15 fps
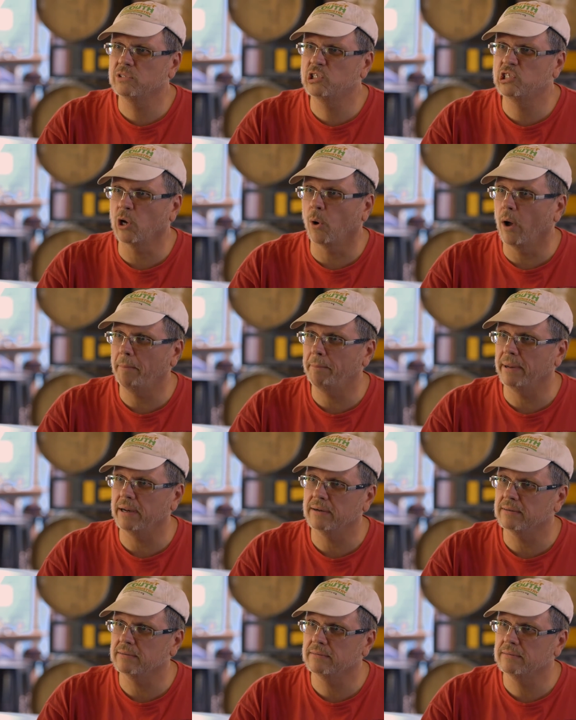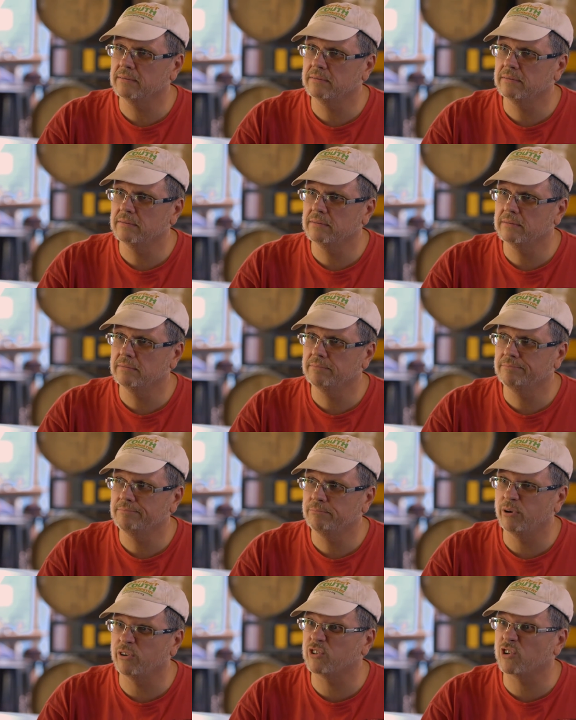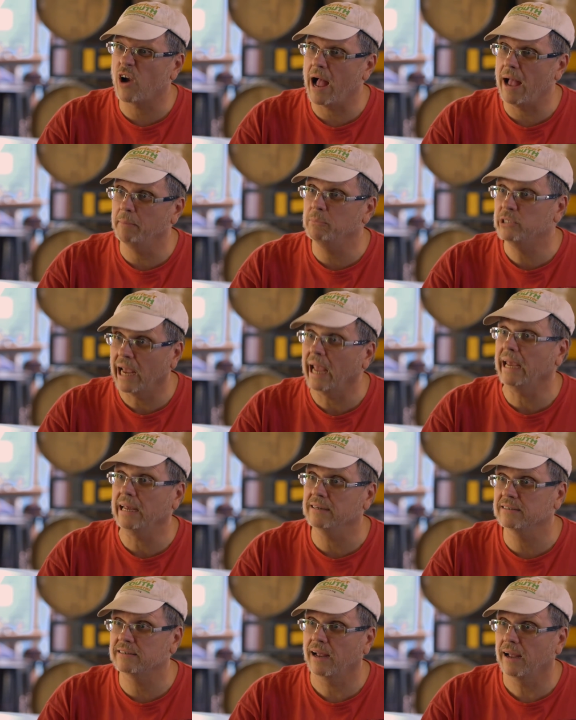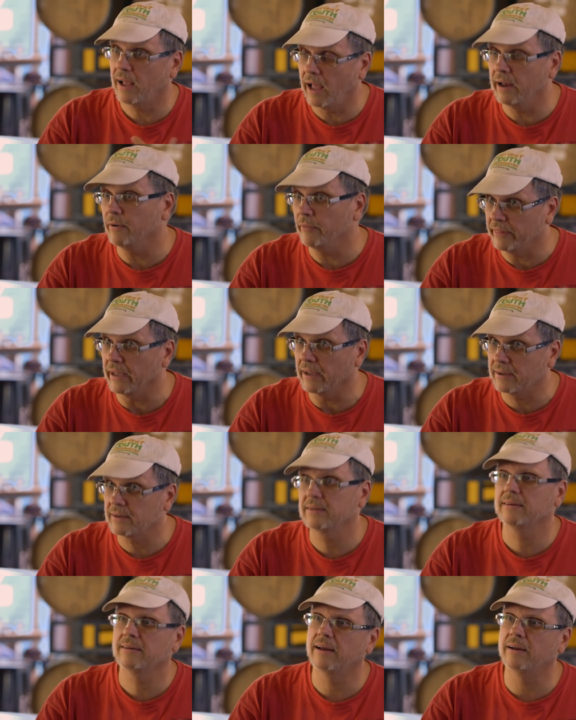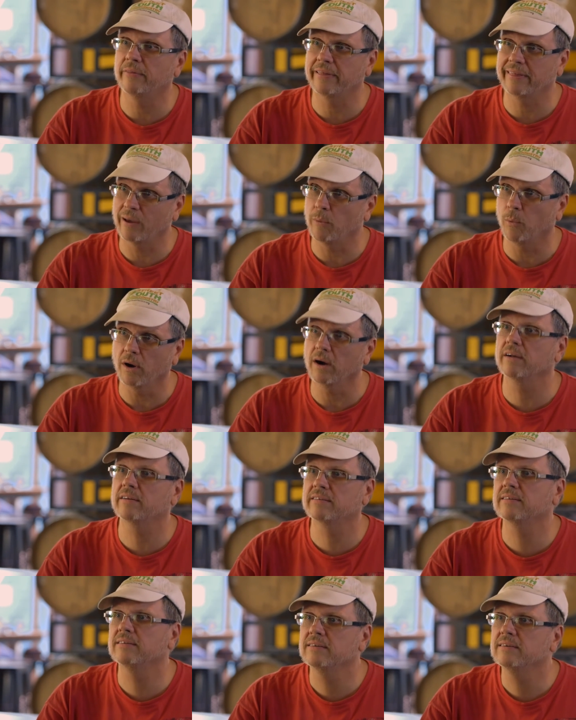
show up and prescribe change. I don't think. I don't think that works.